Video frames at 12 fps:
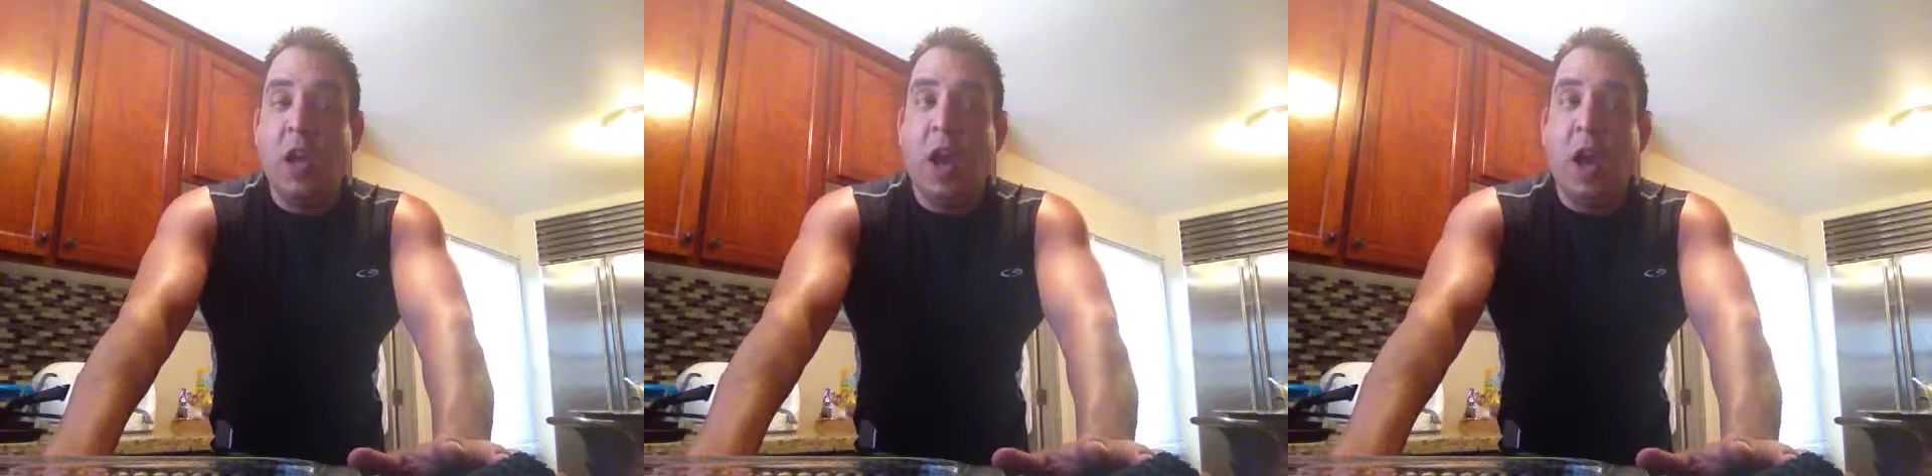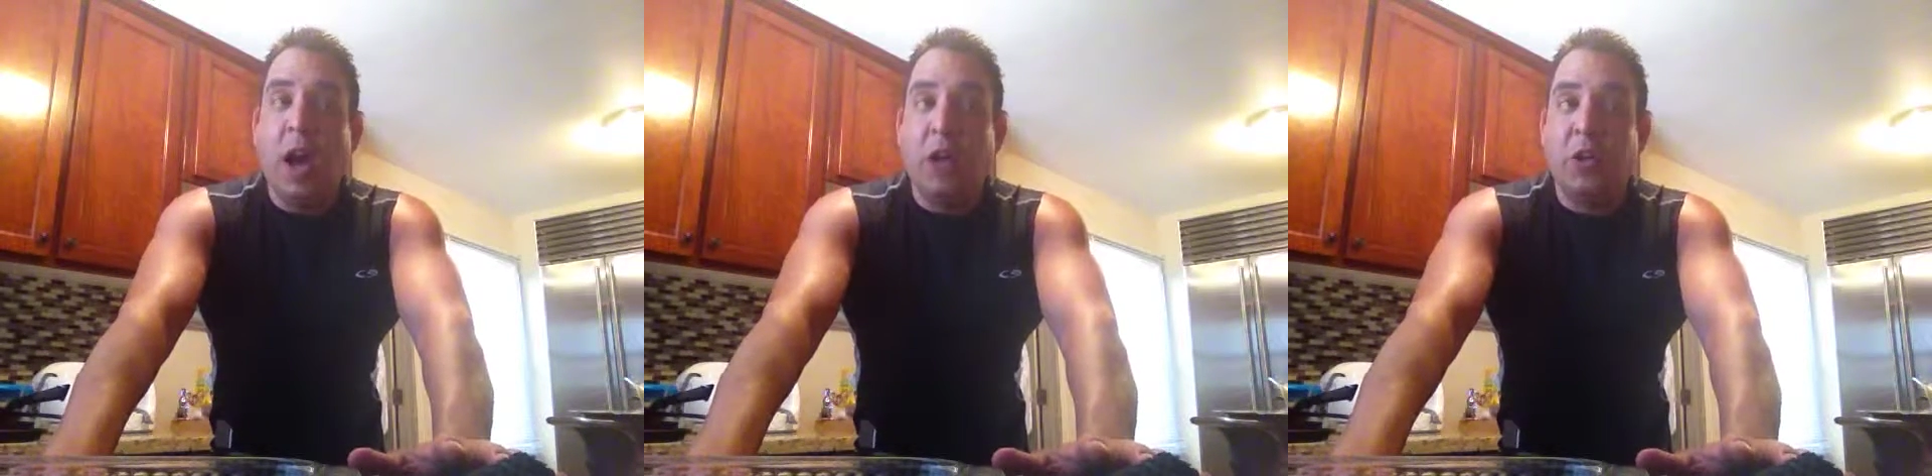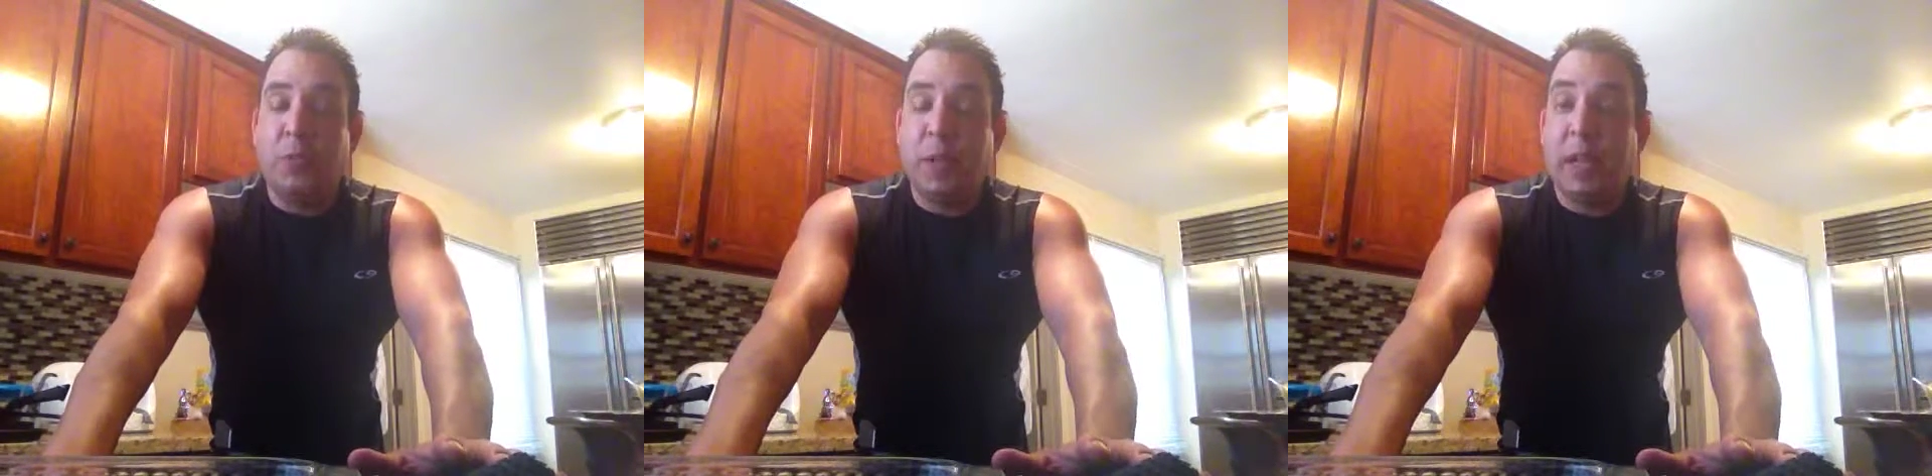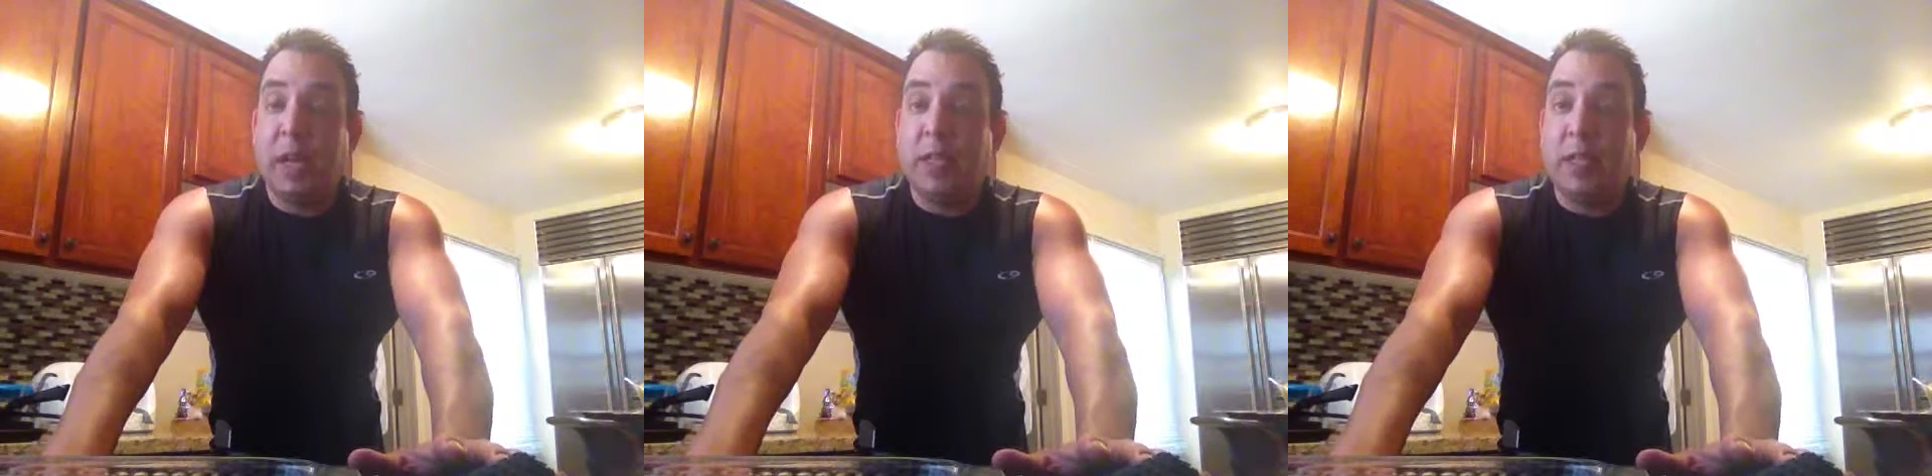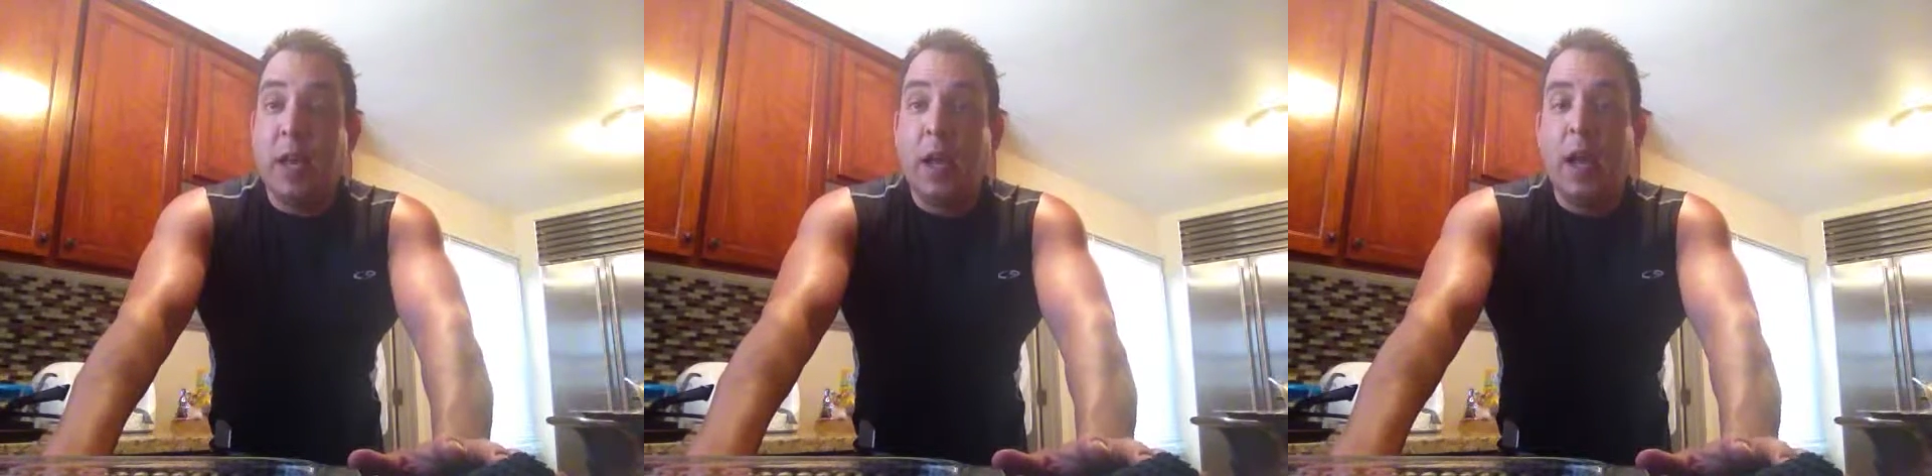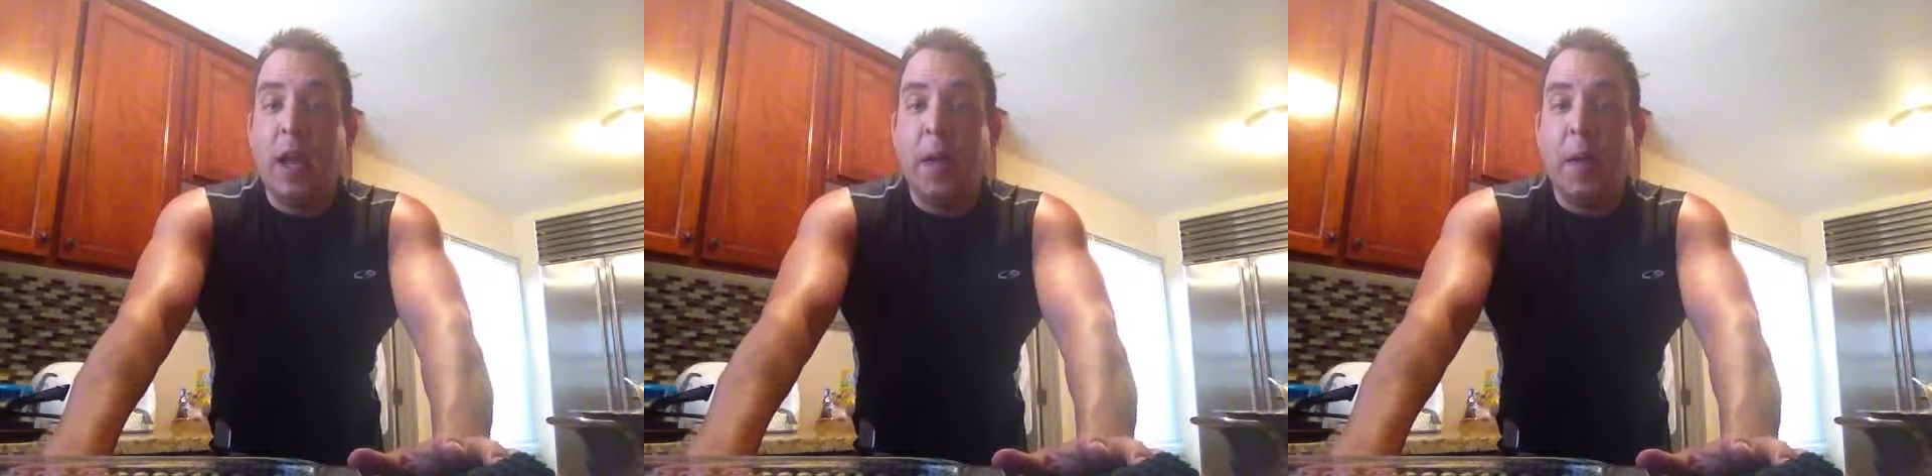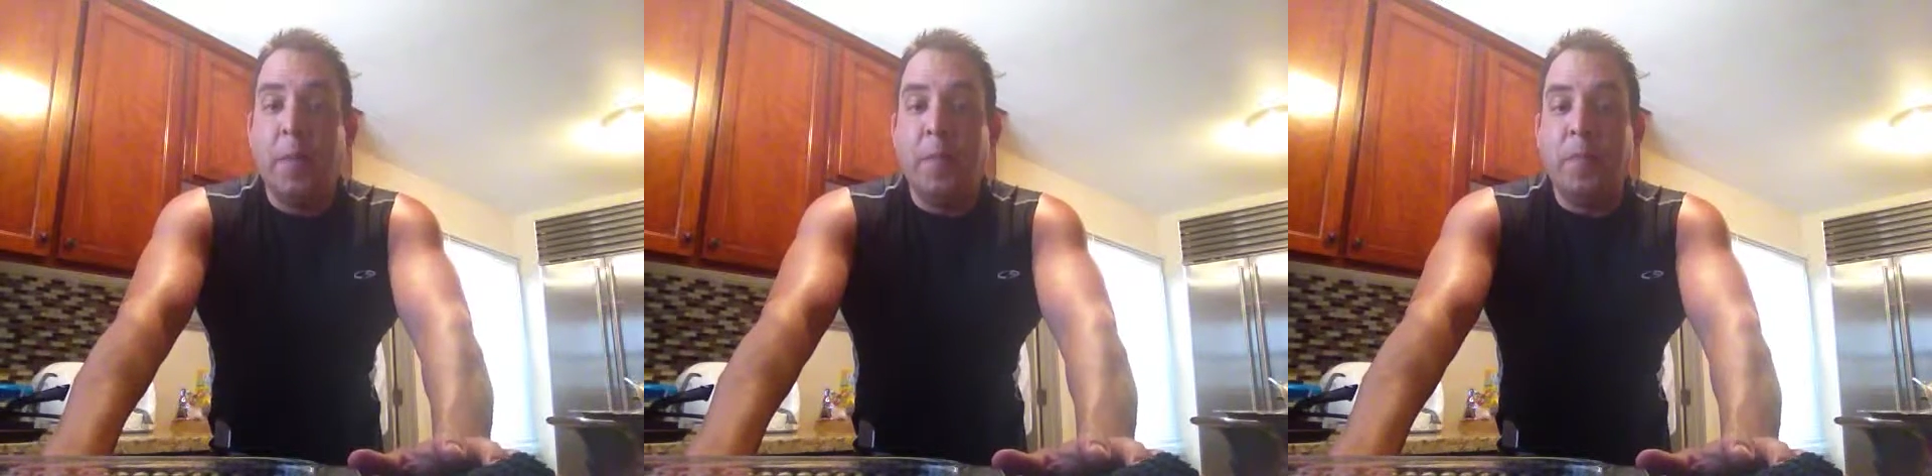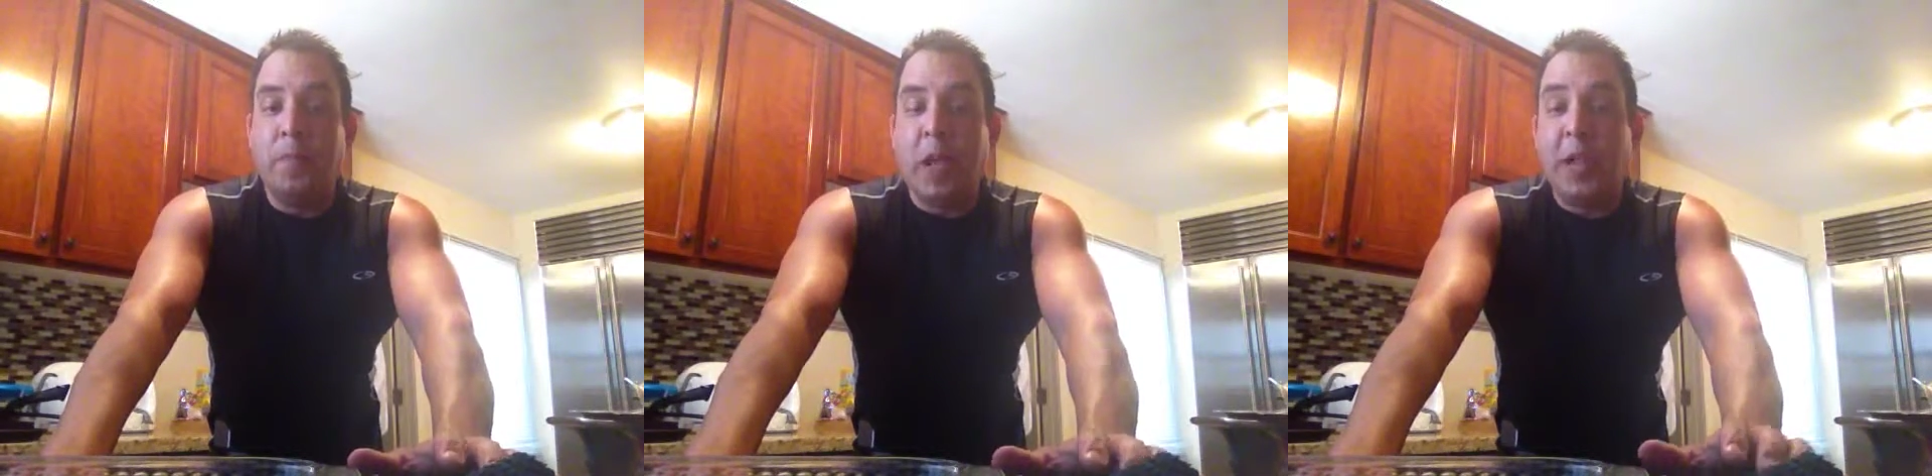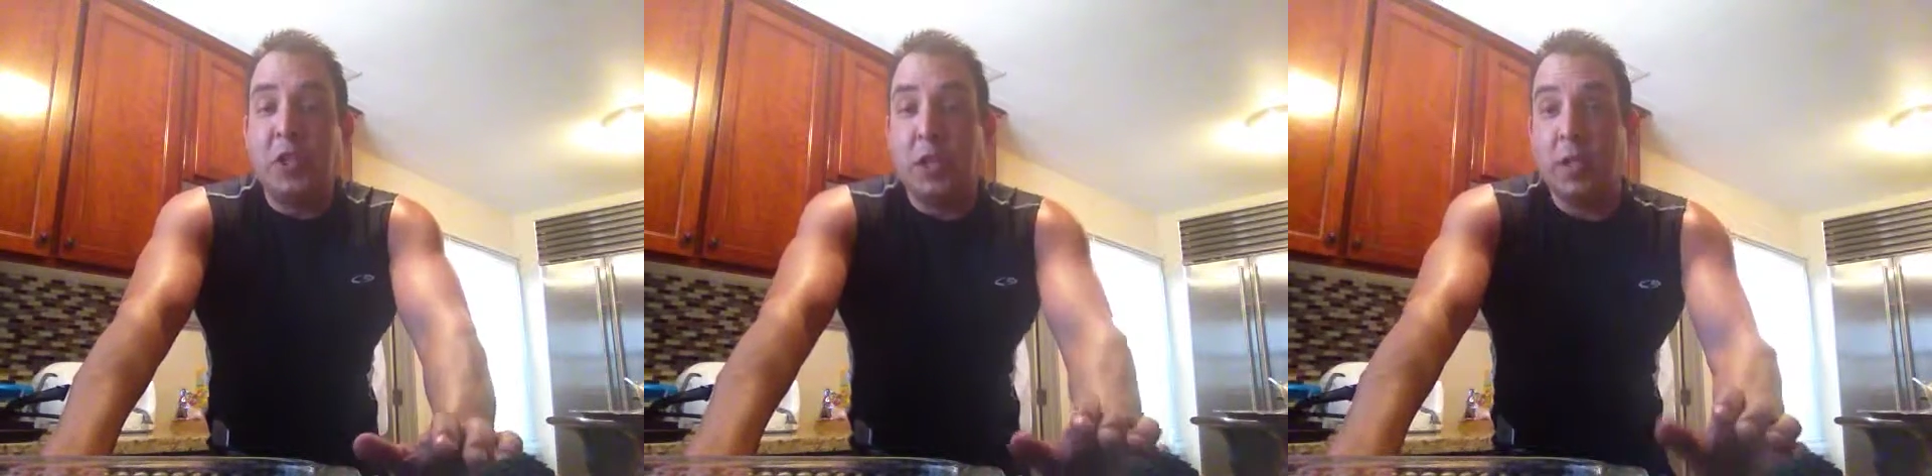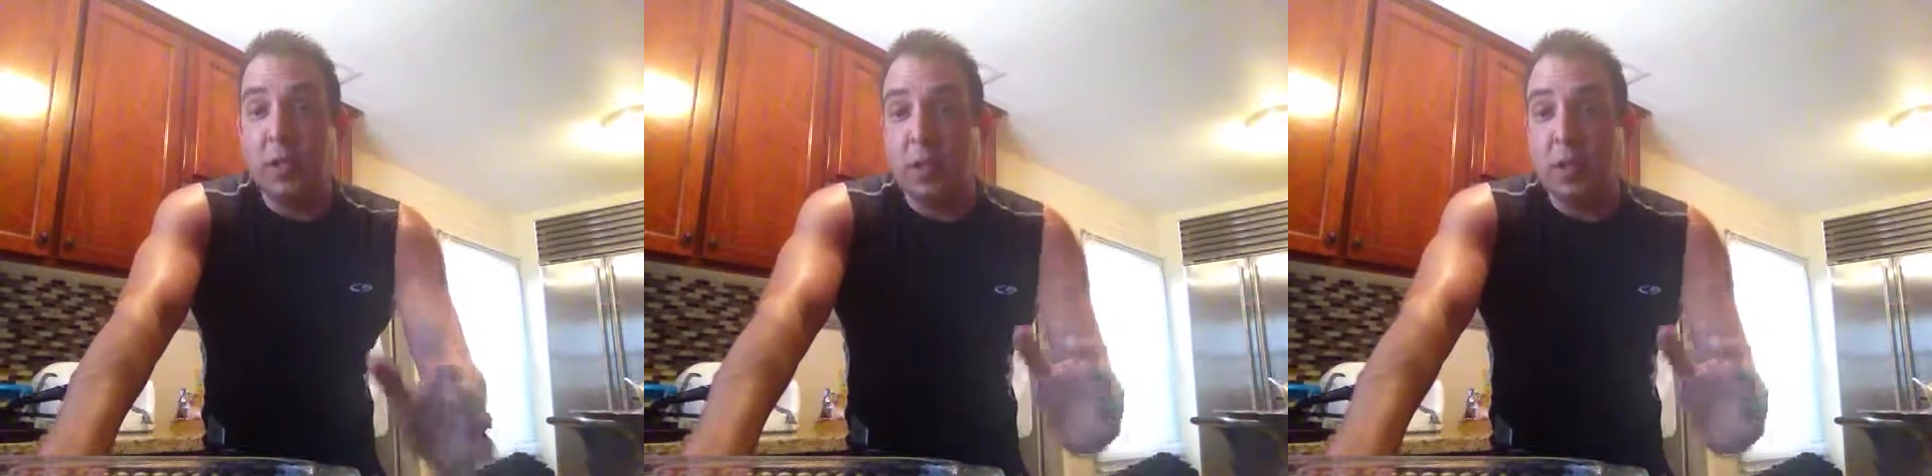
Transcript: just because I took